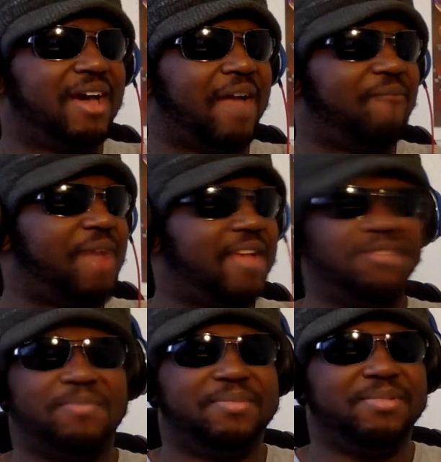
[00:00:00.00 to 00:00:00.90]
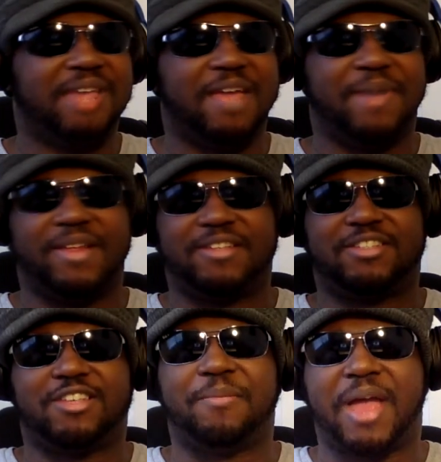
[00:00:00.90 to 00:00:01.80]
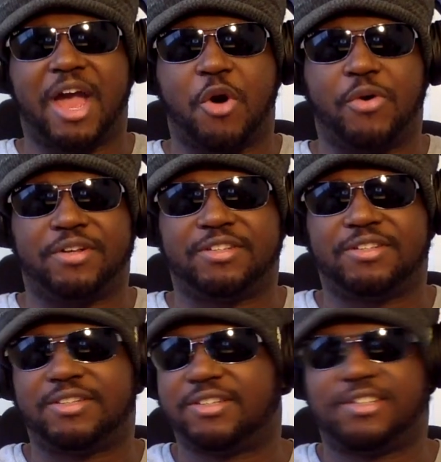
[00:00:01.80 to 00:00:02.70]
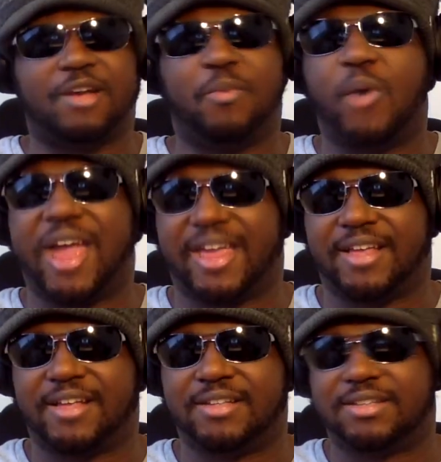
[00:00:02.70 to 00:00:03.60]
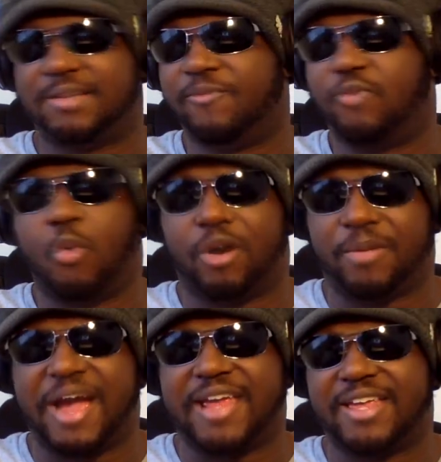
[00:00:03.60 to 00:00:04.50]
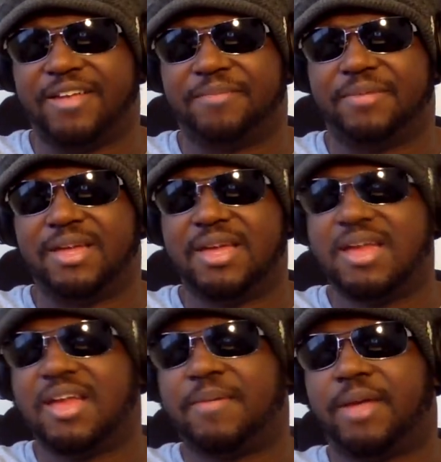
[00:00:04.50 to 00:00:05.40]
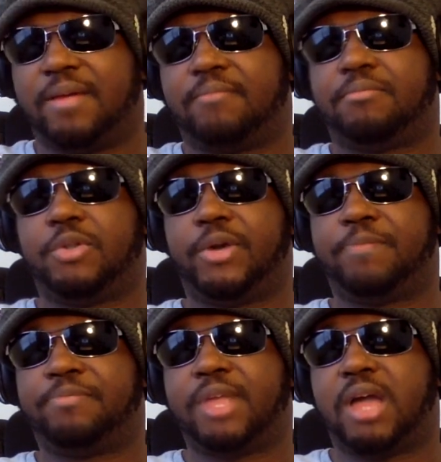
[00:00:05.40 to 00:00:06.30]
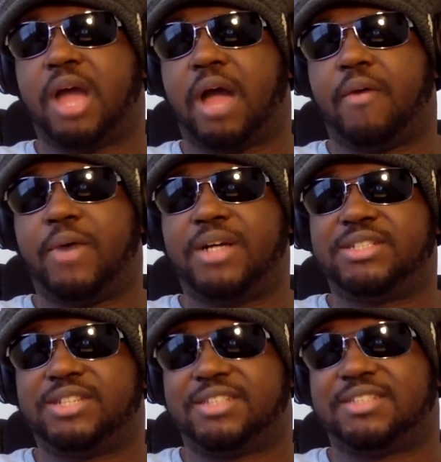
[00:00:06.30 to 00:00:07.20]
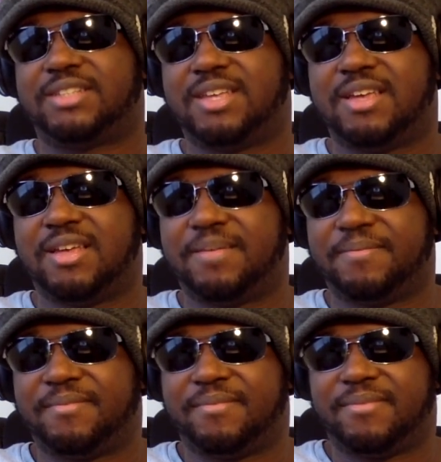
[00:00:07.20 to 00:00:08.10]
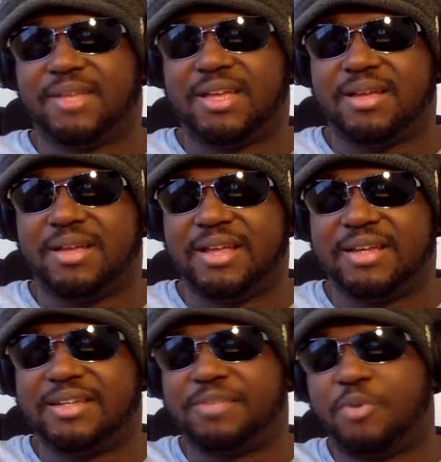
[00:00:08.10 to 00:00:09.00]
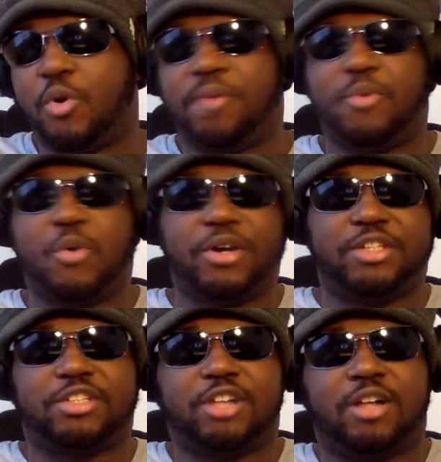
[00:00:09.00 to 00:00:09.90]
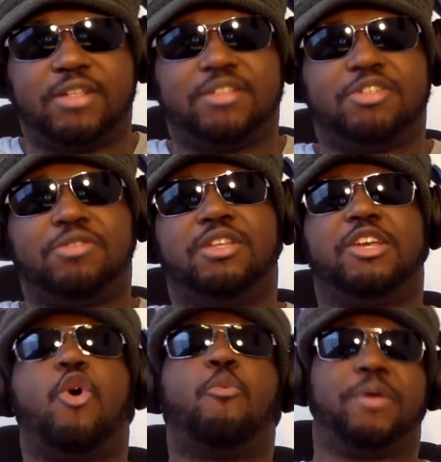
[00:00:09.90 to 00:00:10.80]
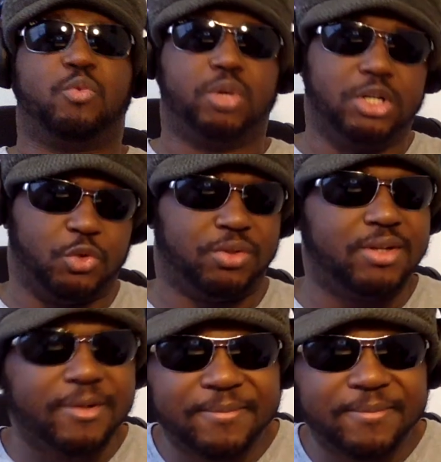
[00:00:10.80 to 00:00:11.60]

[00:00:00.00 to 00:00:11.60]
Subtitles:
I am fascinated by this somehow or some way, in some form. I'm like, you know what? I watched this. And to pour more salt into the open wound,